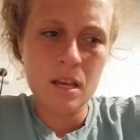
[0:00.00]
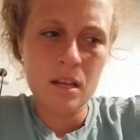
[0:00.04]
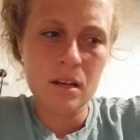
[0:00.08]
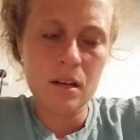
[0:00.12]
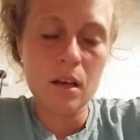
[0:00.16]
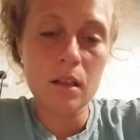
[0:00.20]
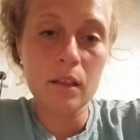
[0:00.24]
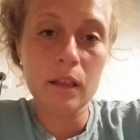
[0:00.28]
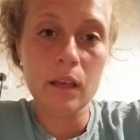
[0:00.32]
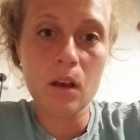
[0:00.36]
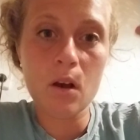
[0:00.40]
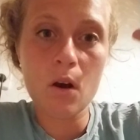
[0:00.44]

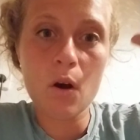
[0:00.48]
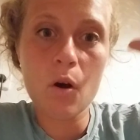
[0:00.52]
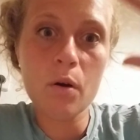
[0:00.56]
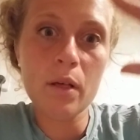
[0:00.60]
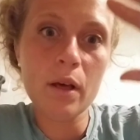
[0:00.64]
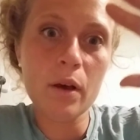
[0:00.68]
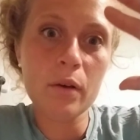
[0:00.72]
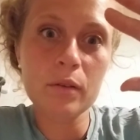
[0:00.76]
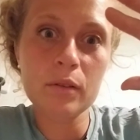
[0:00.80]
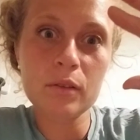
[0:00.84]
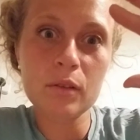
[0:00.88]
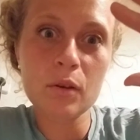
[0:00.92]
Not like, oh,
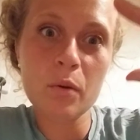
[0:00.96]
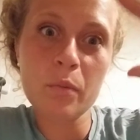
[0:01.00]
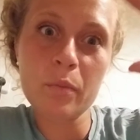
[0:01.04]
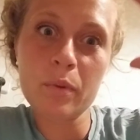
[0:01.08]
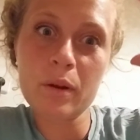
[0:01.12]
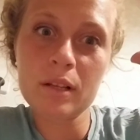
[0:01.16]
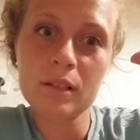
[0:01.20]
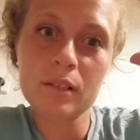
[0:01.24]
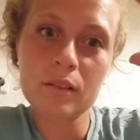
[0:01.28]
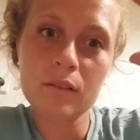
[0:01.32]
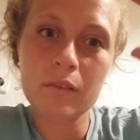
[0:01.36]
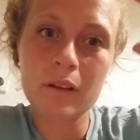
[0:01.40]
that was so
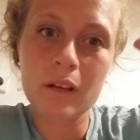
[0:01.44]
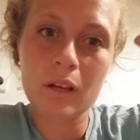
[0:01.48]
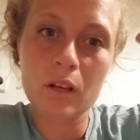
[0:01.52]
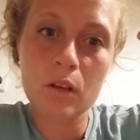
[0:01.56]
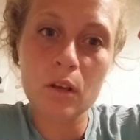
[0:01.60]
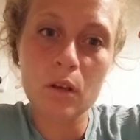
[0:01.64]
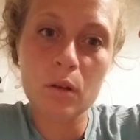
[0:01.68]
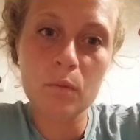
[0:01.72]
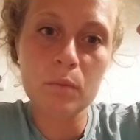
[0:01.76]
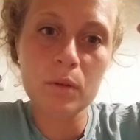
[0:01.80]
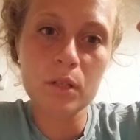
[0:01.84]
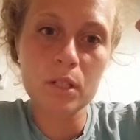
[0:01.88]
impressive,
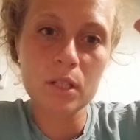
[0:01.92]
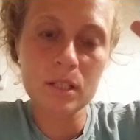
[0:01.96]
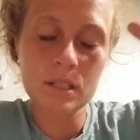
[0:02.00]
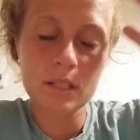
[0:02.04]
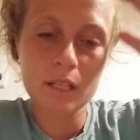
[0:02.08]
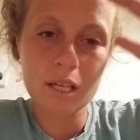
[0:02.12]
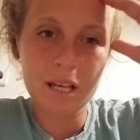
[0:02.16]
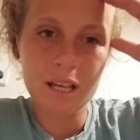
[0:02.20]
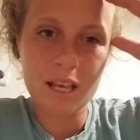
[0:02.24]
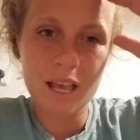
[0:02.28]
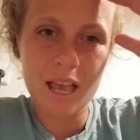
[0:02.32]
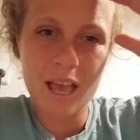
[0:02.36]
good, but just
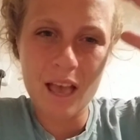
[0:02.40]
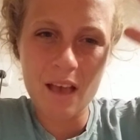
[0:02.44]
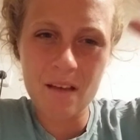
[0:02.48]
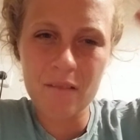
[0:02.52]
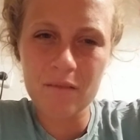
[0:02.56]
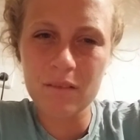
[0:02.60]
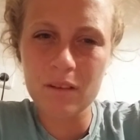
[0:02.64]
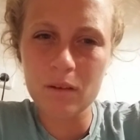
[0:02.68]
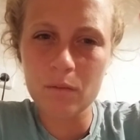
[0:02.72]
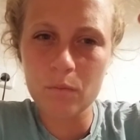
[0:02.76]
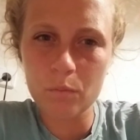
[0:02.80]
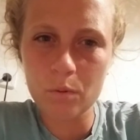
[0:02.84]

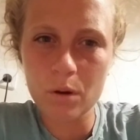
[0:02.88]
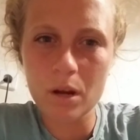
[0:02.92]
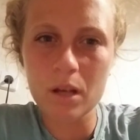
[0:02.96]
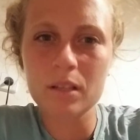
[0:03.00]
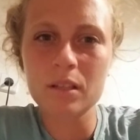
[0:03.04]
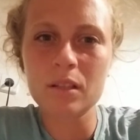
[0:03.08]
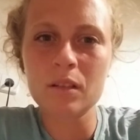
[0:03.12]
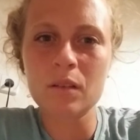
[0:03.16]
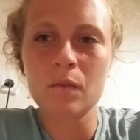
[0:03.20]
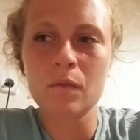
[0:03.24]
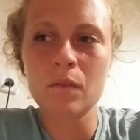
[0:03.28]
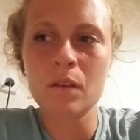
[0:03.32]
heavy
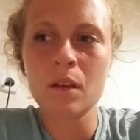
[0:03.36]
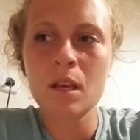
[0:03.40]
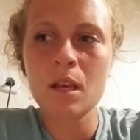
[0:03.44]
impressive.